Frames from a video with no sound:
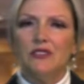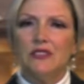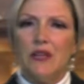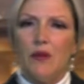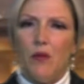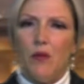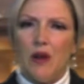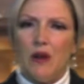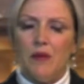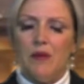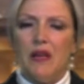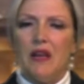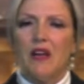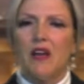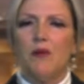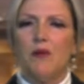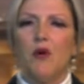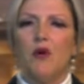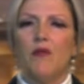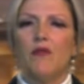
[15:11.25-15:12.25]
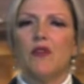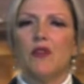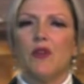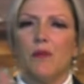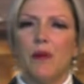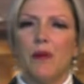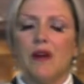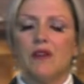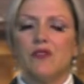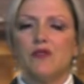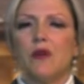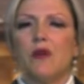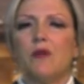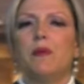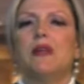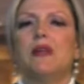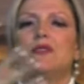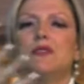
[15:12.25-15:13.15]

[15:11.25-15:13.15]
They wanted me to come over. Their parents wanted me